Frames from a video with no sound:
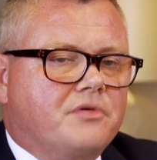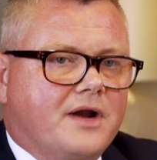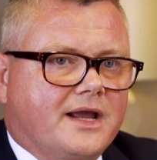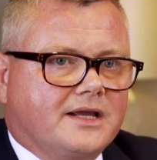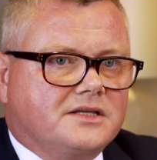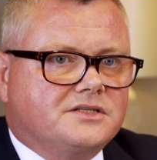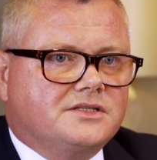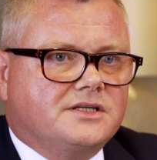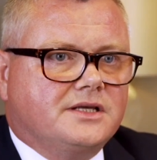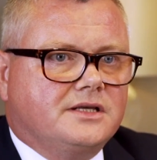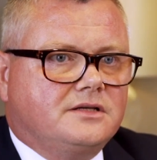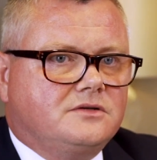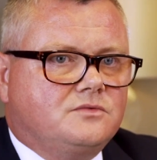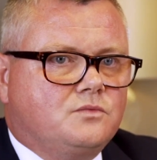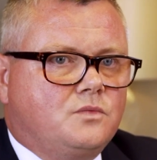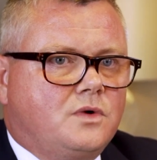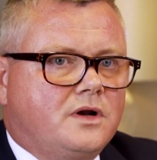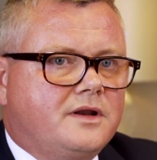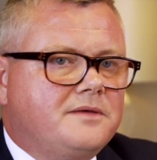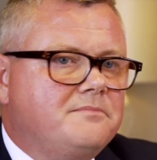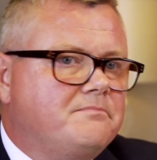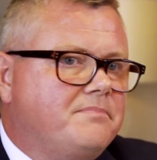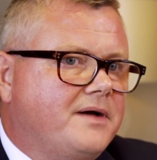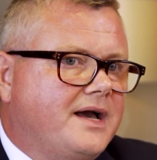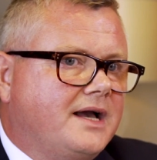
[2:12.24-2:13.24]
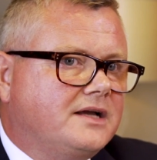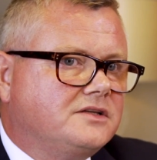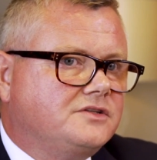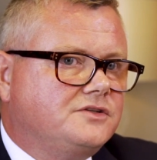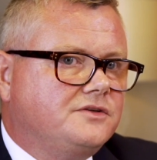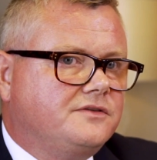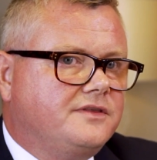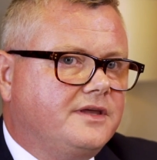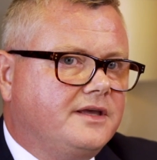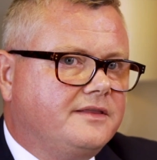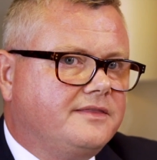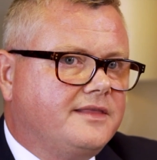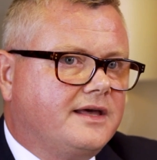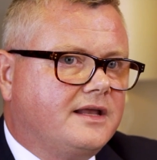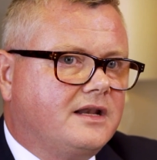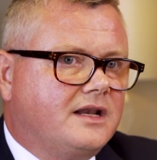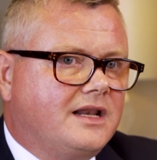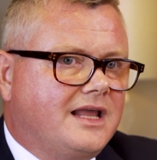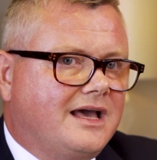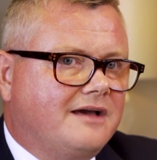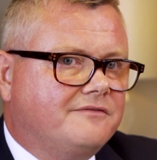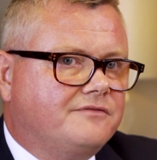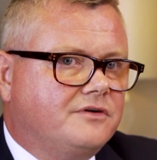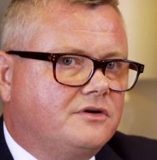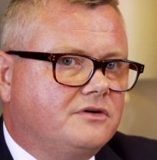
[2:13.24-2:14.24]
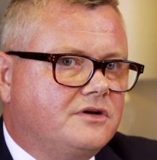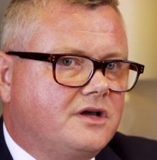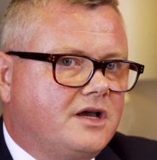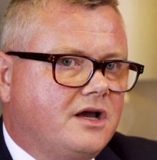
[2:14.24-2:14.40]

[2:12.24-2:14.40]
Brexit, what impact do you think that'll have on